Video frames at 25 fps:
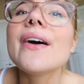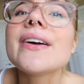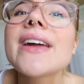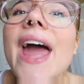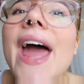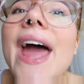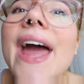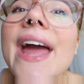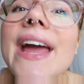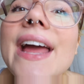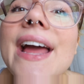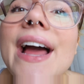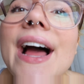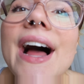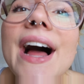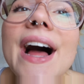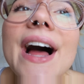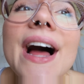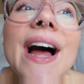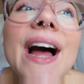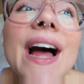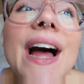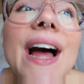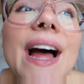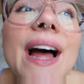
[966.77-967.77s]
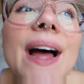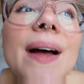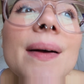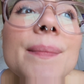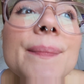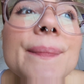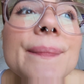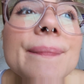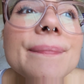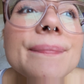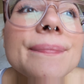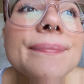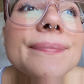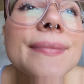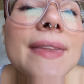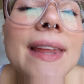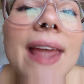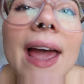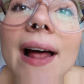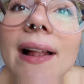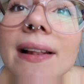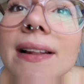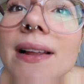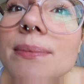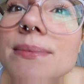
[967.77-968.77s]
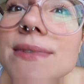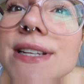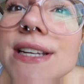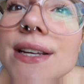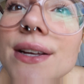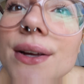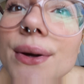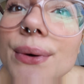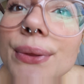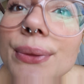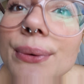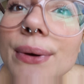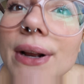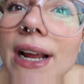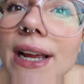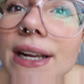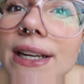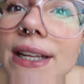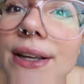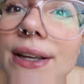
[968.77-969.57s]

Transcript: Okay, um, I'll update you with what I